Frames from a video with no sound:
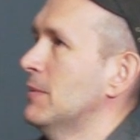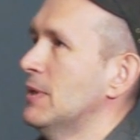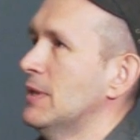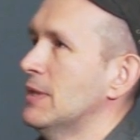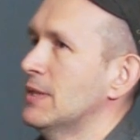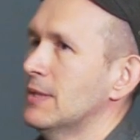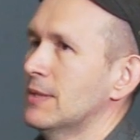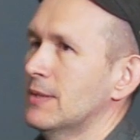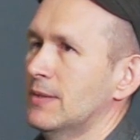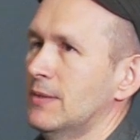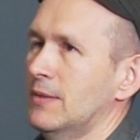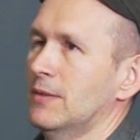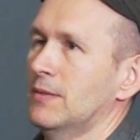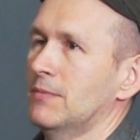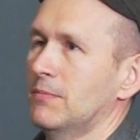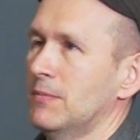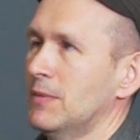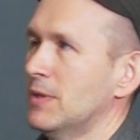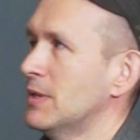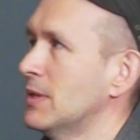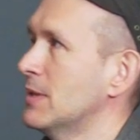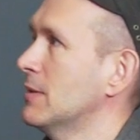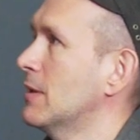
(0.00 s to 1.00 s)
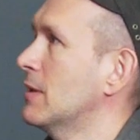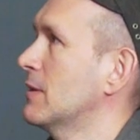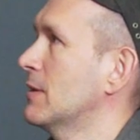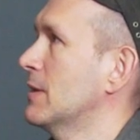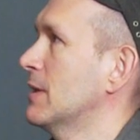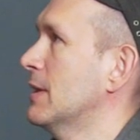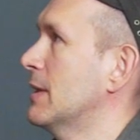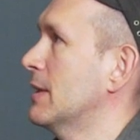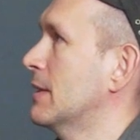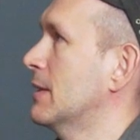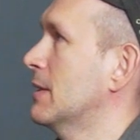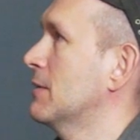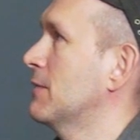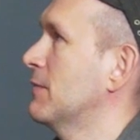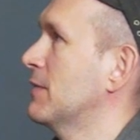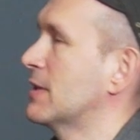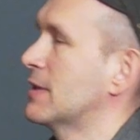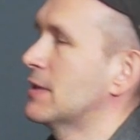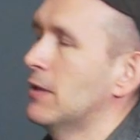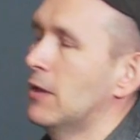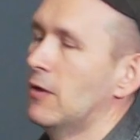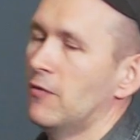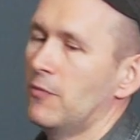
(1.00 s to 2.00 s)
It's not a kind of
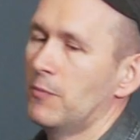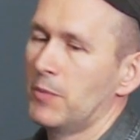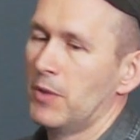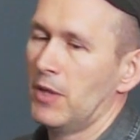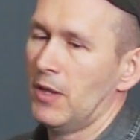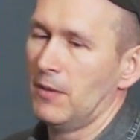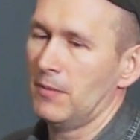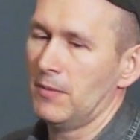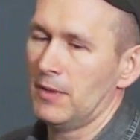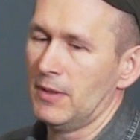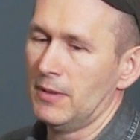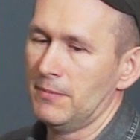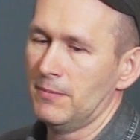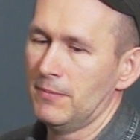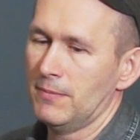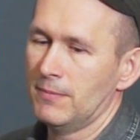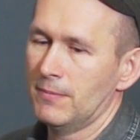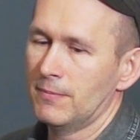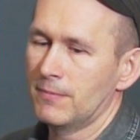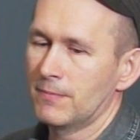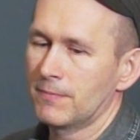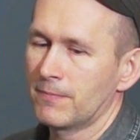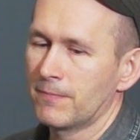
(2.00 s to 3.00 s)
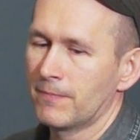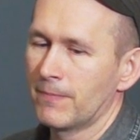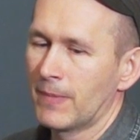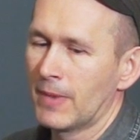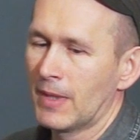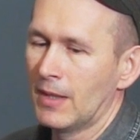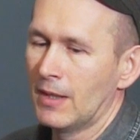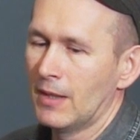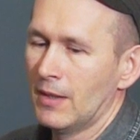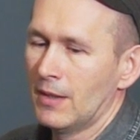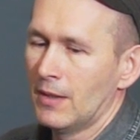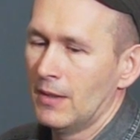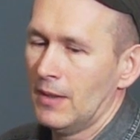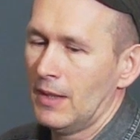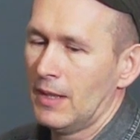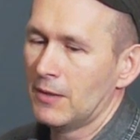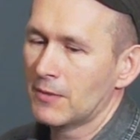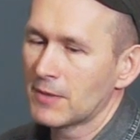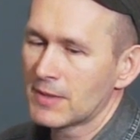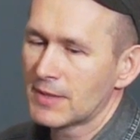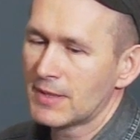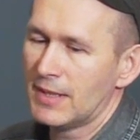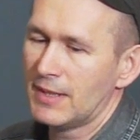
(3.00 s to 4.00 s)
a solved problem.
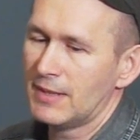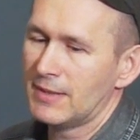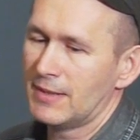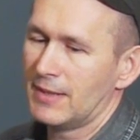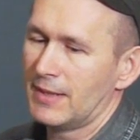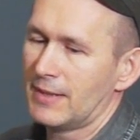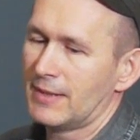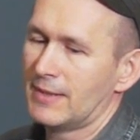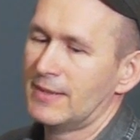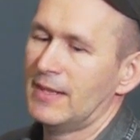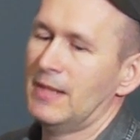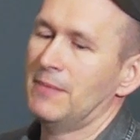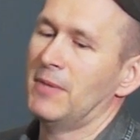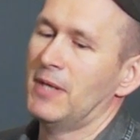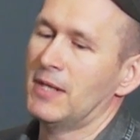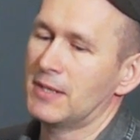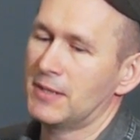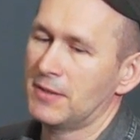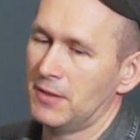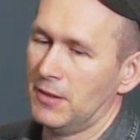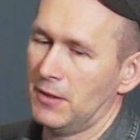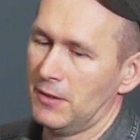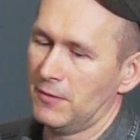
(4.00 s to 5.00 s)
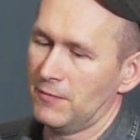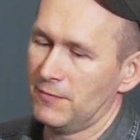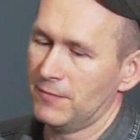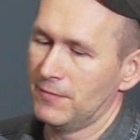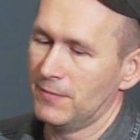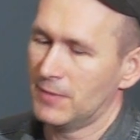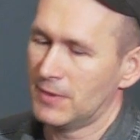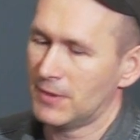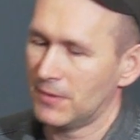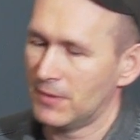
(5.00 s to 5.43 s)
I would say it's like semi-solved.